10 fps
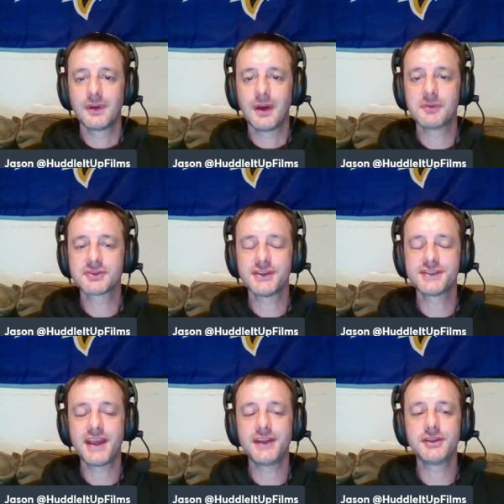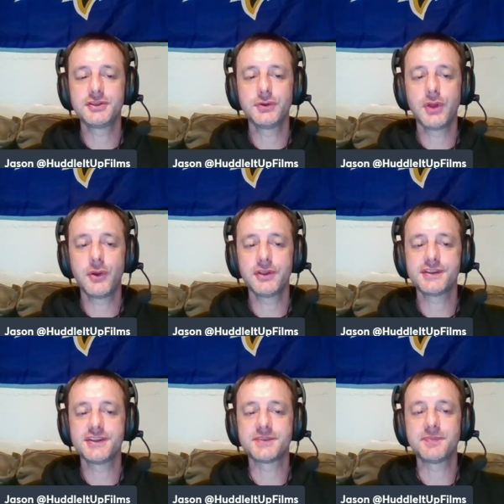I was gonna say, did you notice
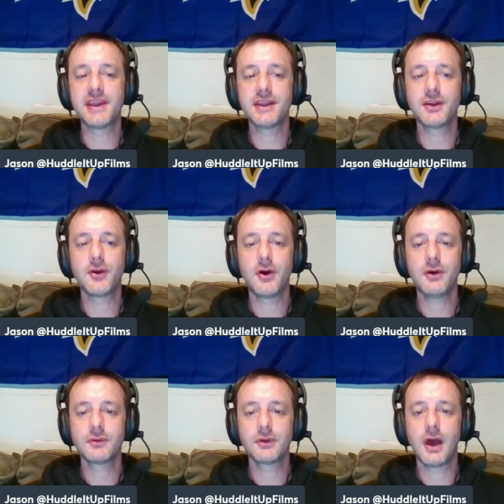his speed at all?